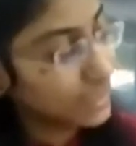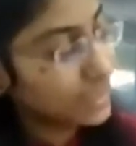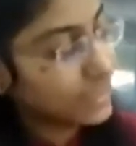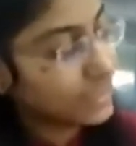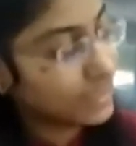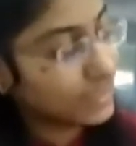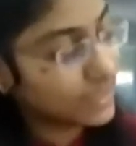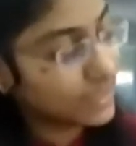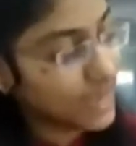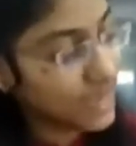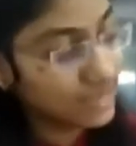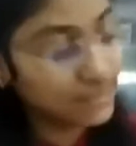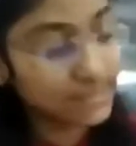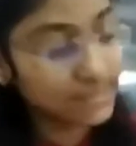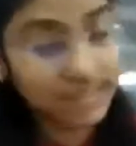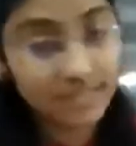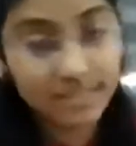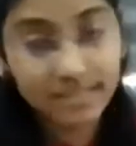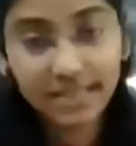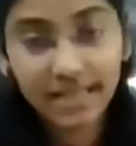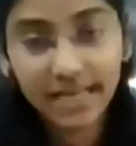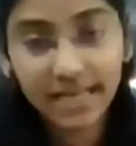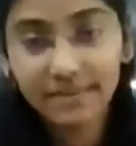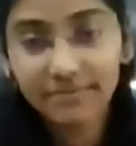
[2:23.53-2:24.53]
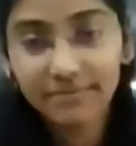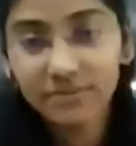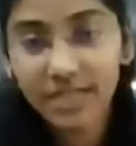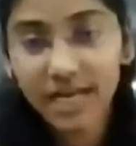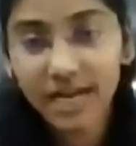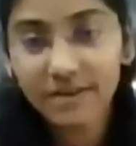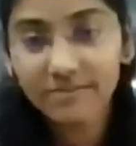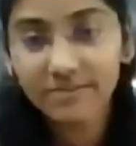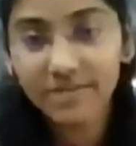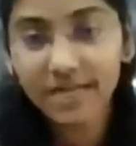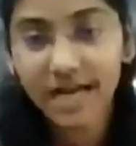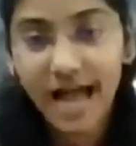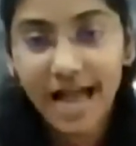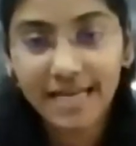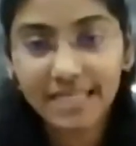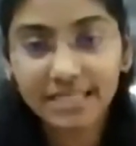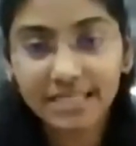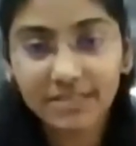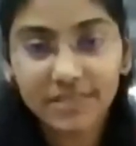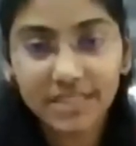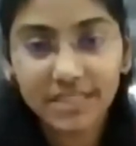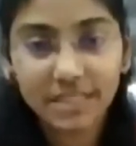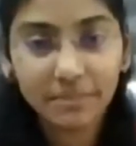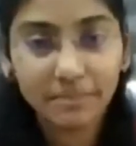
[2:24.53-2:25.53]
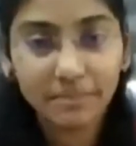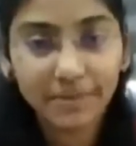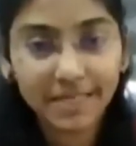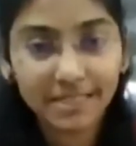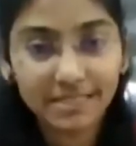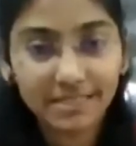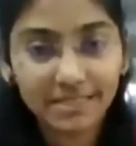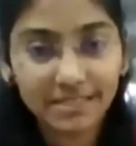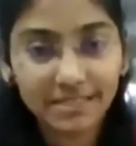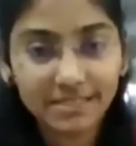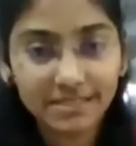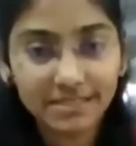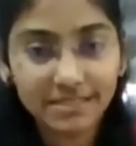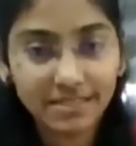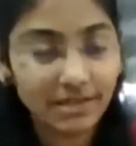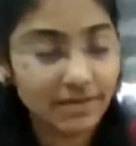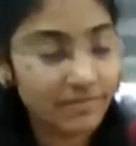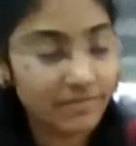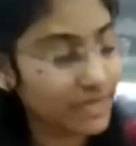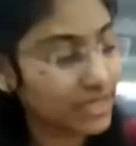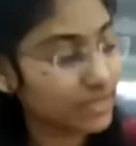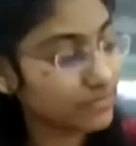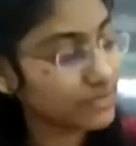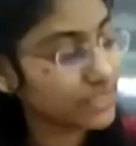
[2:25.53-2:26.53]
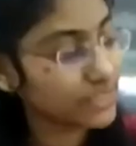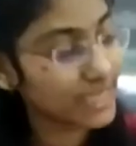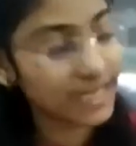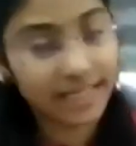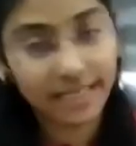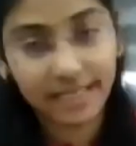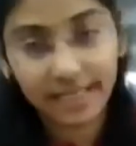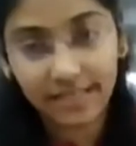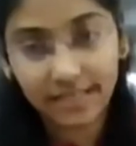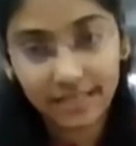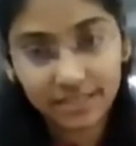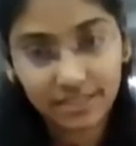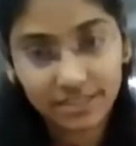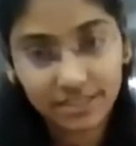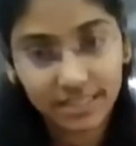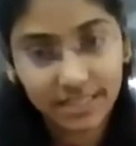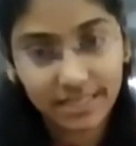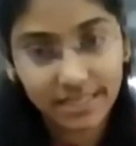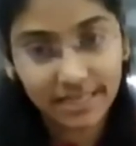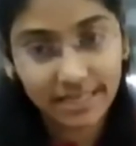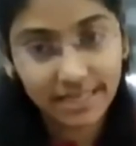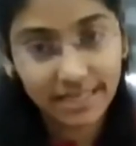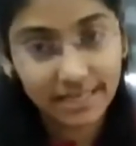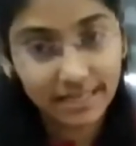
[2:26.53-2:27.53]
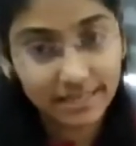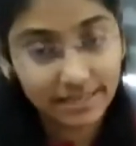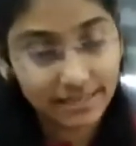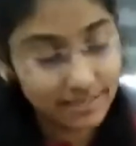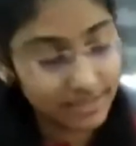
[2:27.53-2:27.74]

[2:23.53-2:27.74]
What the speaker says: other side we have activity pages where we can engage the kid.